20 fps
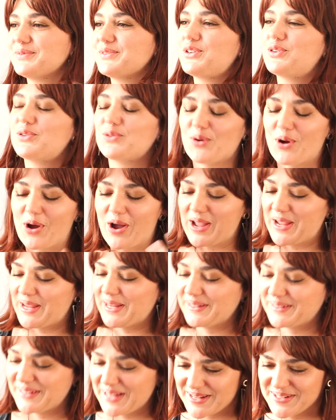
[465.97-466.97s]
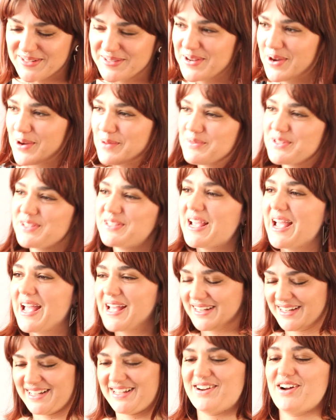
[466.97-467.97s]
crying and
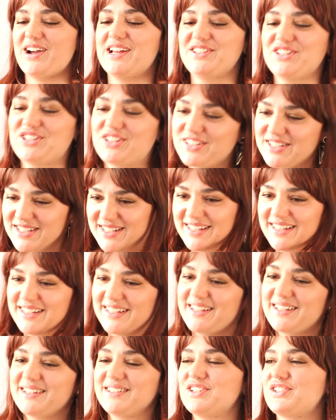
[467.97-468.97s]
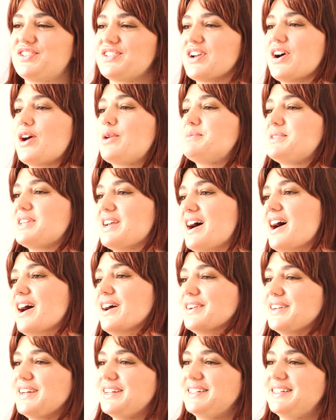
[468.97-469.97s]
upset, and it just comes
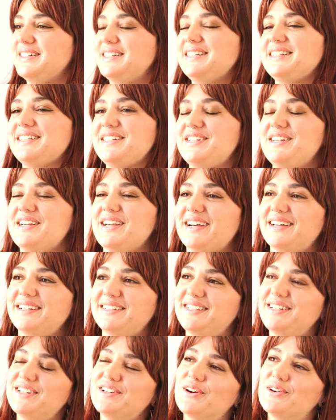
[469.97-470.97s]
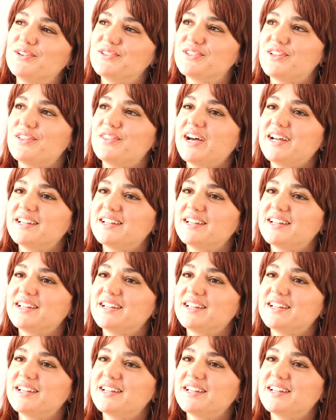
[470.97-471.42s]
out, and yeah, you know. So